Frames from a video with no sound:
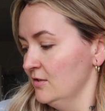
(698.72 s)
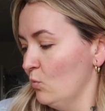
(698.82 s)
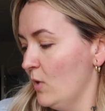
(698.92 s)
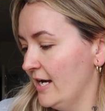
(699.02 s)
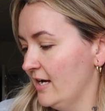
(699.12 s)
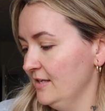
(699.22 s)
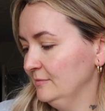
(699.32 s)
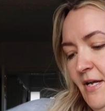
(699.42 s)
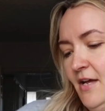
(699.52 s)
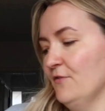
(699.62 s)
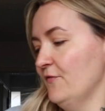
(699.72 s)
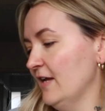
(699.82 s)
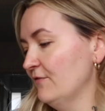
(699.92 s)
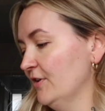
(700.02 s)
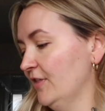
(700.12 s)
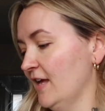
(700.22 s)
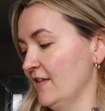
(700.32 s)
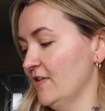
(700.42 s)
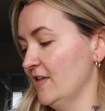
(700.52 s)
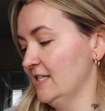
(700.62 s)
winner. My other favourite thing
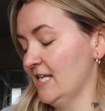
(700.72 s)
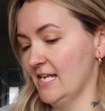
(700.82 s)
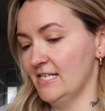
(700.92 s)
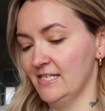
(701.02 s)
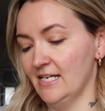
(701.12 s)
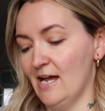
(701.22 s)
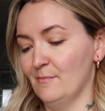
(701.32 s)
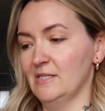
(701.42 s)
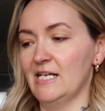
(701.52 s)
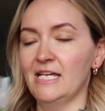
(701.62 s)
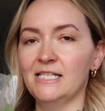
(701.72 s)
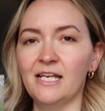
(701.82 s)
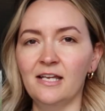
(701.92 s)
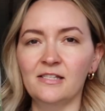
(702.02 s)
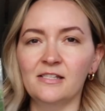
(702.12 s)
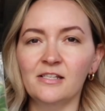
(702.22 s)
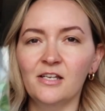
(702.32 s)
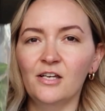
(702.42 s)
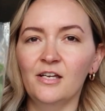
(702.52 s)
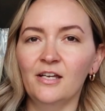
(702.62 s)
that they send is lamb's lettuce.
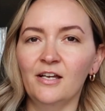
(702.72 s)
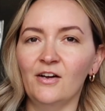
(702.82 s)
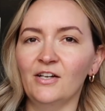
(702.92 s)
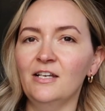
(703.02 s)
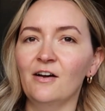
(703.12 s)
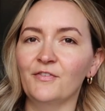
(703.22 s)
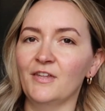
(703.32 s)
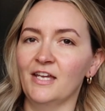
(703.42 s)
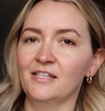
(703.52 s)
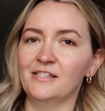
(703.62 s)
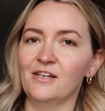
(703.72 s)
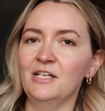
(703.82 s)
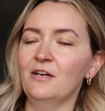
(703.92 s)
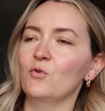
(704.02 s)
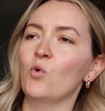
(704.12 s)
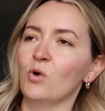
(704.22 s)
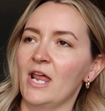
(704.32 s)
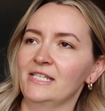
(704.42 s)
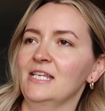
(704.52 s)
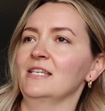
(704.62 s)
I love this. I love all
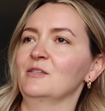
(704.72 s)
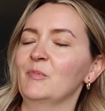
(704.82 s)
lettuce,